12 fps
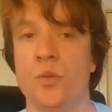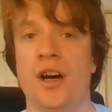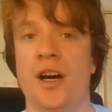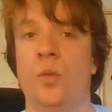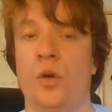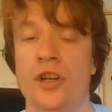
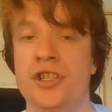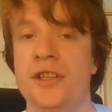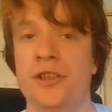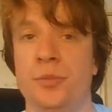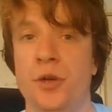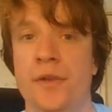why I watched
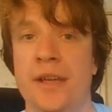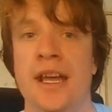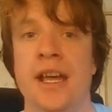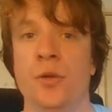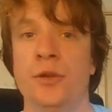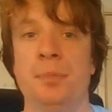this movie
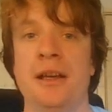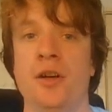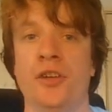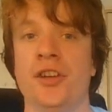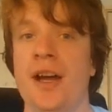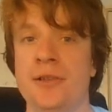was
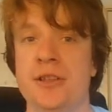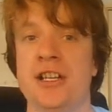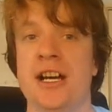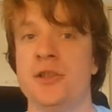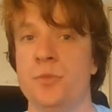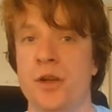because I
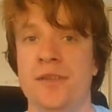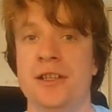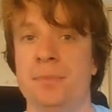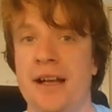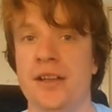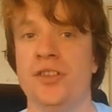judge movies
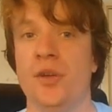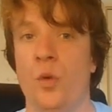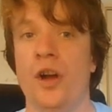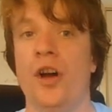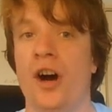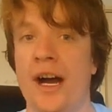based on
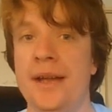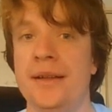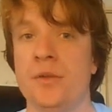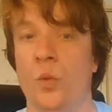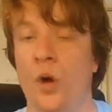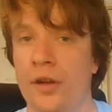what
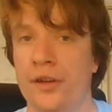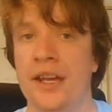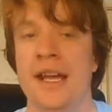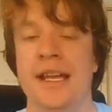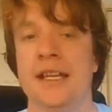I want.